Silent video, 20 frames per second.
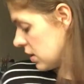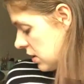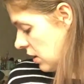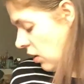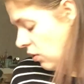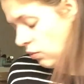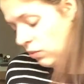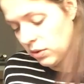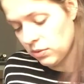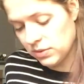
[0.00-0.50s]
so
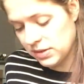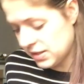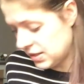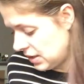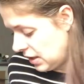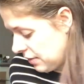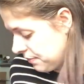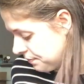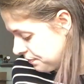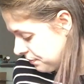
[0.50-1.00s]
we will
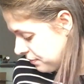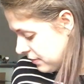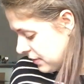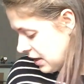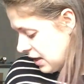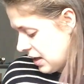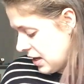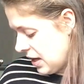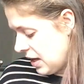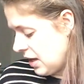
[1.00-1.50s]
see.
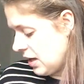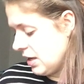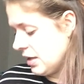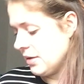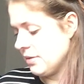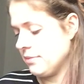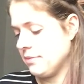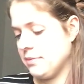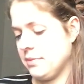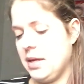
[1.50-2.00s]

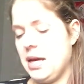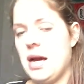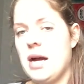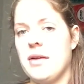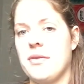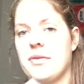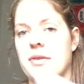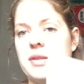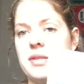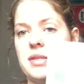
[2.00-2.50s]
And yeah,
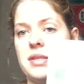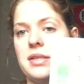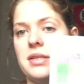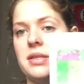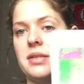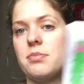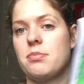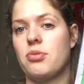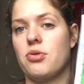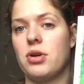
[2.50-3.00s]
this
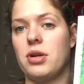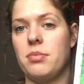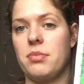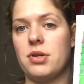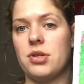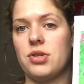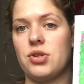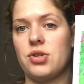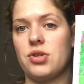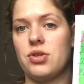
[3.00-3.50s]
is pretty
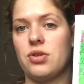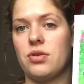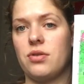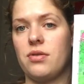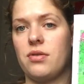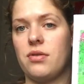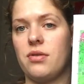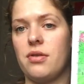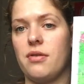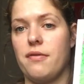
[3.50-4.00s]
much
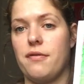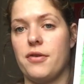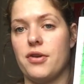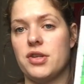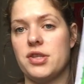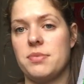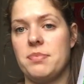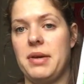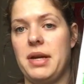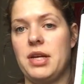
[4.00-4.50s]
the
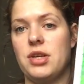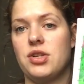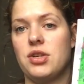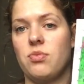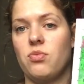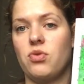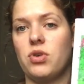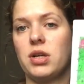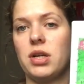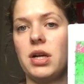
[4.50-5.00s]
first page
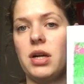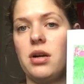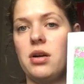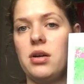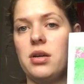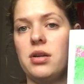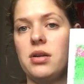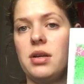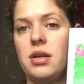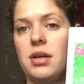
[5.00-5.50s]
I'm working
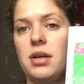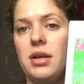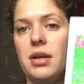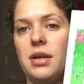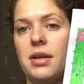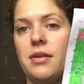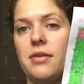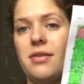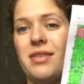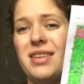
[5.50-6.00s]
on.
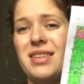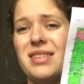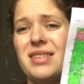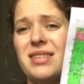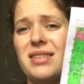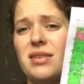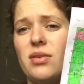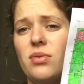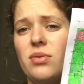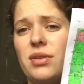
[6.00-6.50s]
This
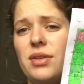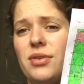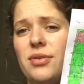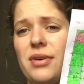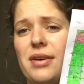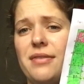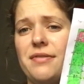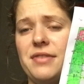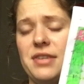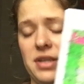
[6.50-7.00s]
is how
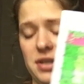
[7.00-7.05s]
little I've